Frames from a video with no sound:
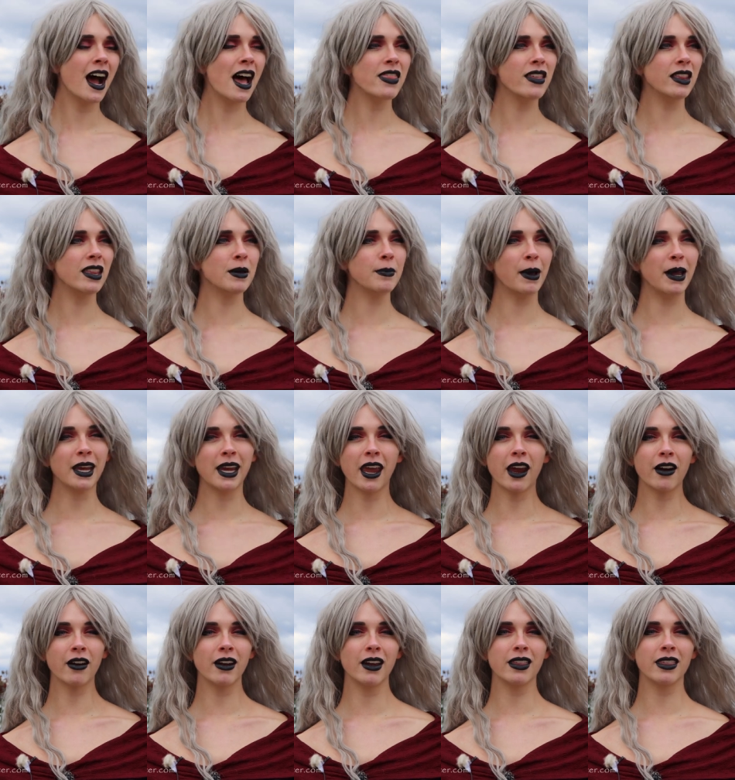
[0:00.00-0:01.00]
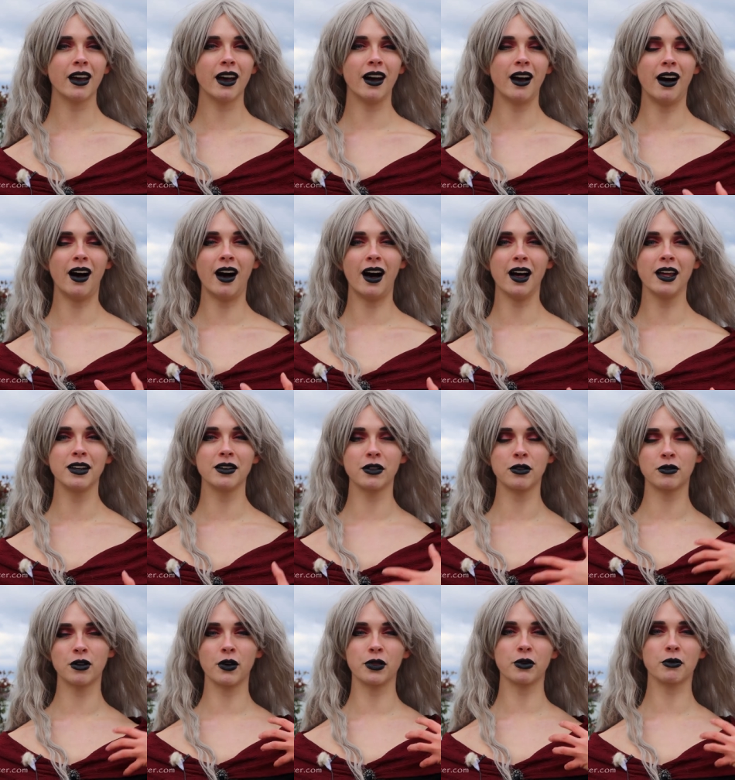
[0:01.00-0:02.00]
and then they might carry that on
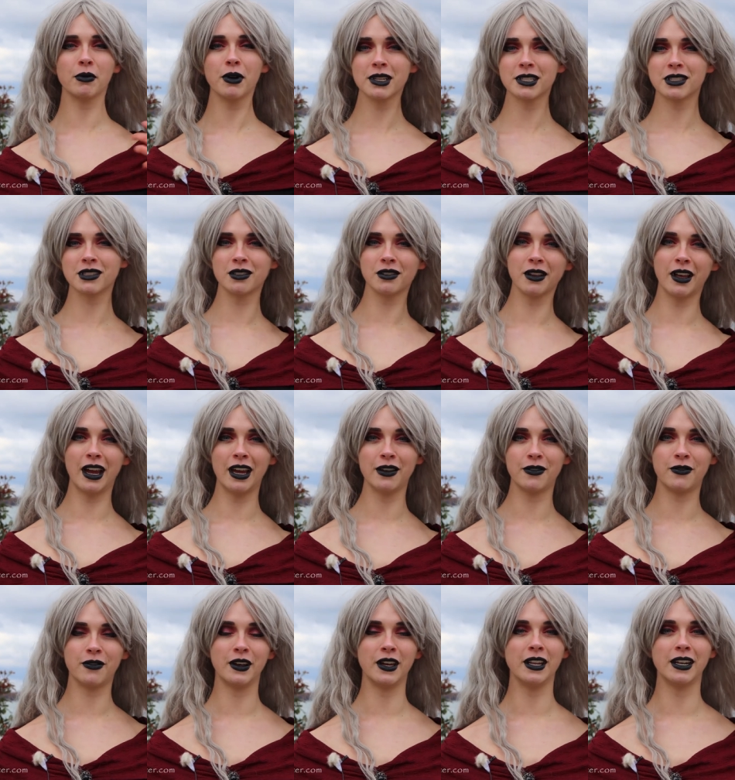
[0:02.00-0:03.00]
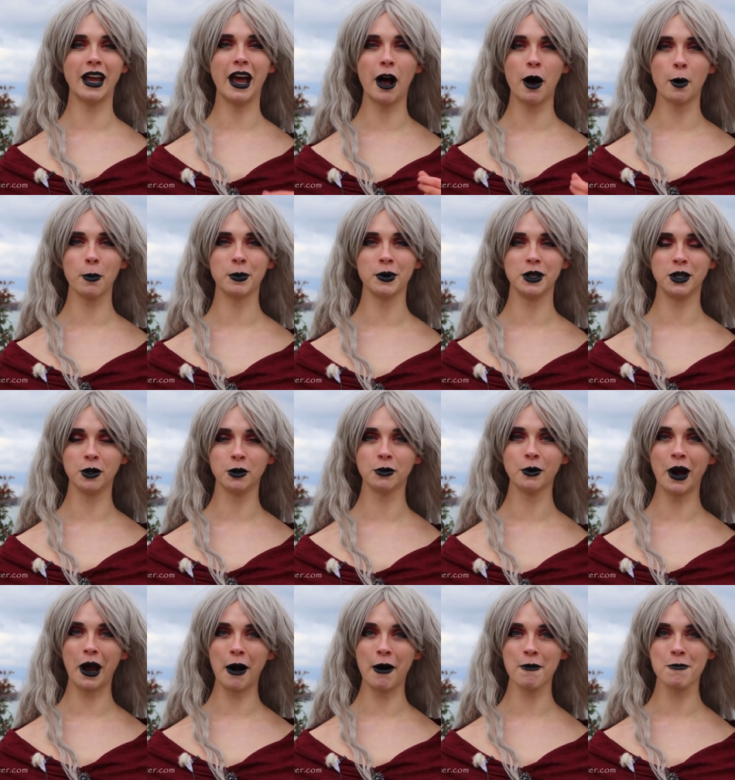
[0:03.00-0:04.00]
throughout the rest of their life and help
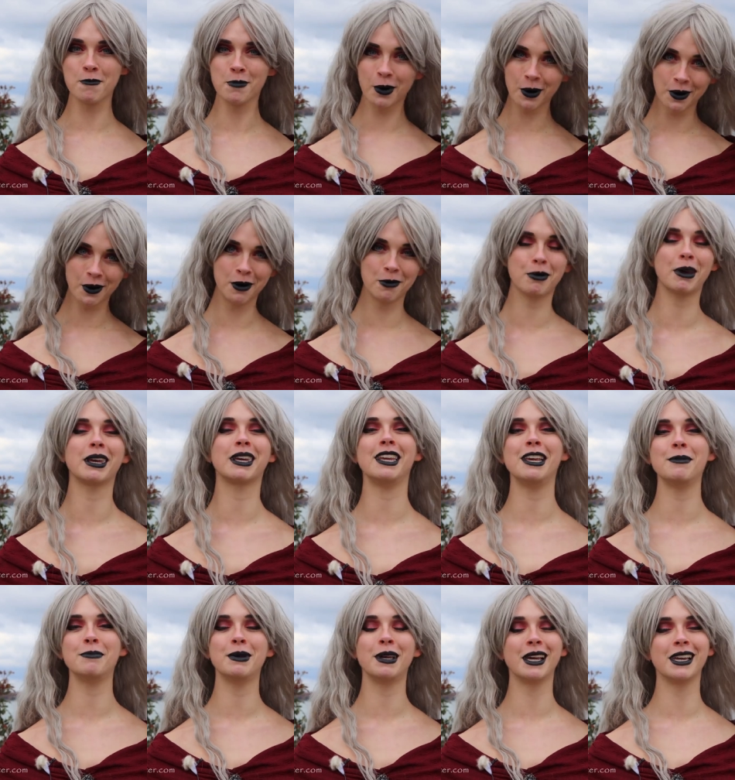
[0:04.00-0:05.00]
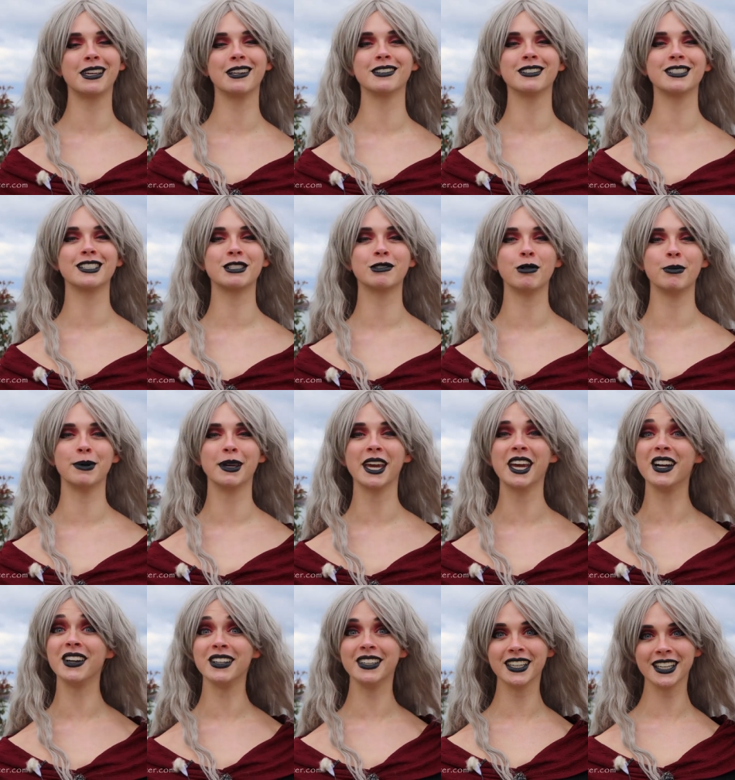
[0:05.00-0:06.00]
you out more by keeping your
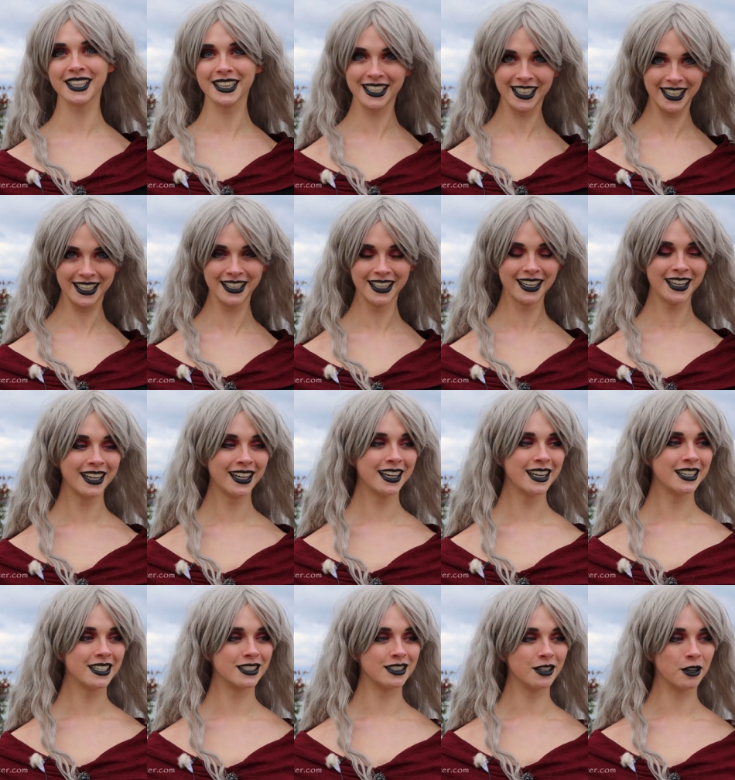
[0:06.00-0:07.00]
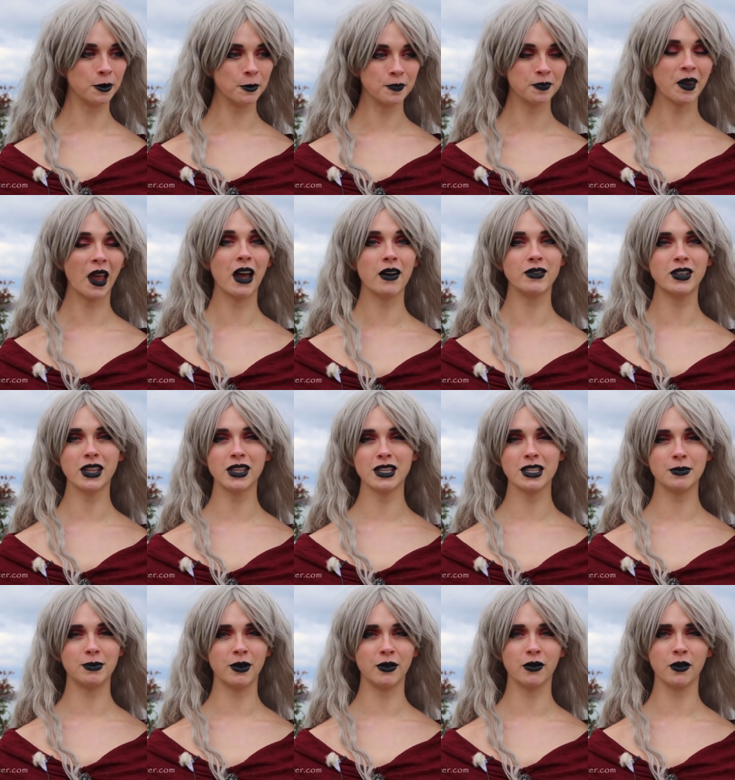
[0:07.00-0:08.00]
swimming area clean. So I've done
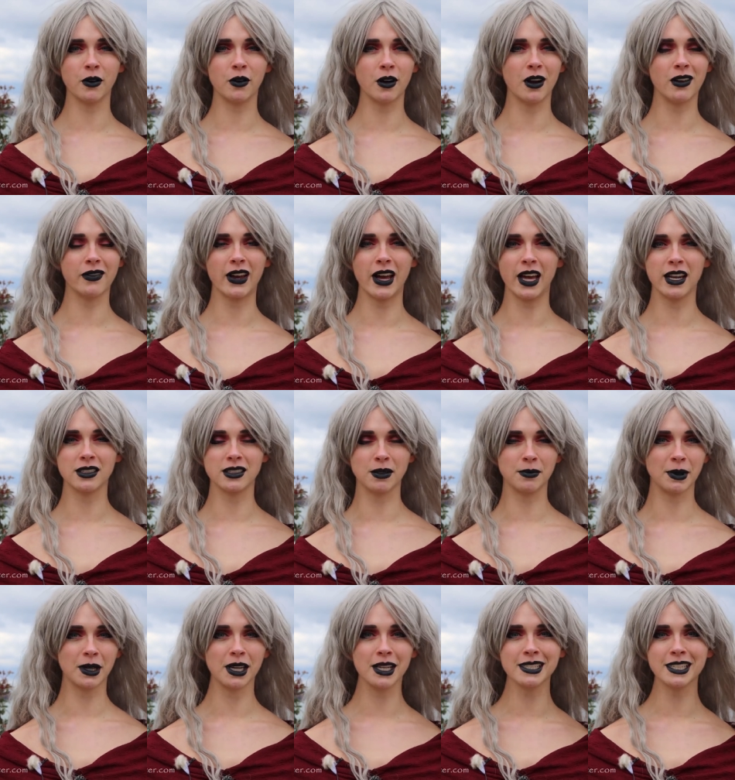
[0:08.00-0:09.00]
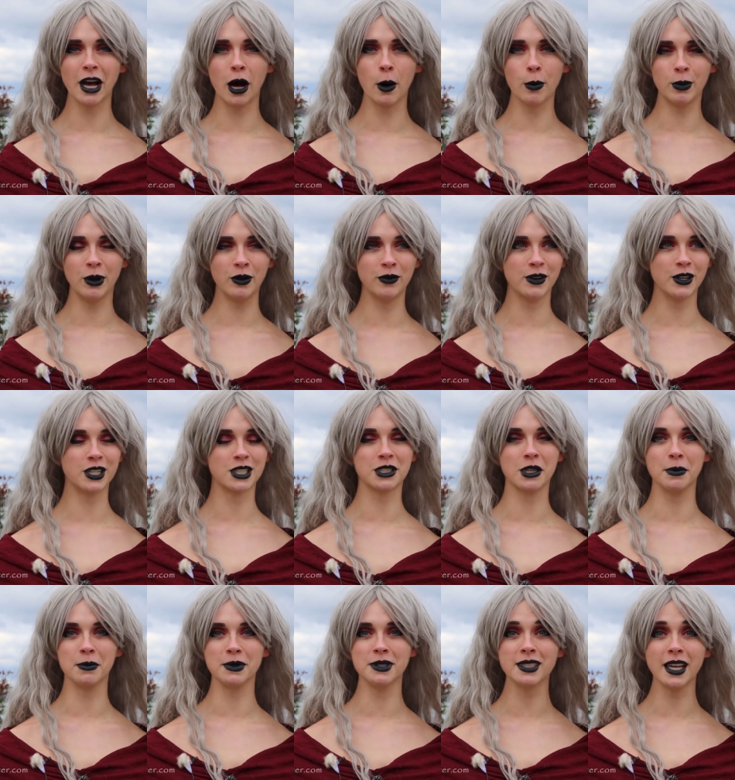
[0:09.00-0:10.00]
this before. I've had some kids help me fish
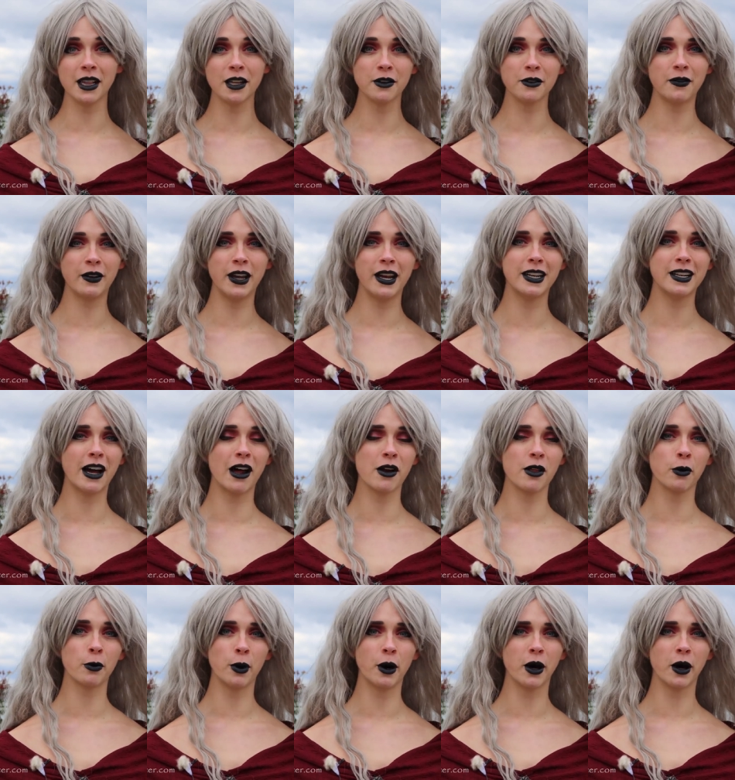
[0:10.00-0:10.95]
some cellophane out of the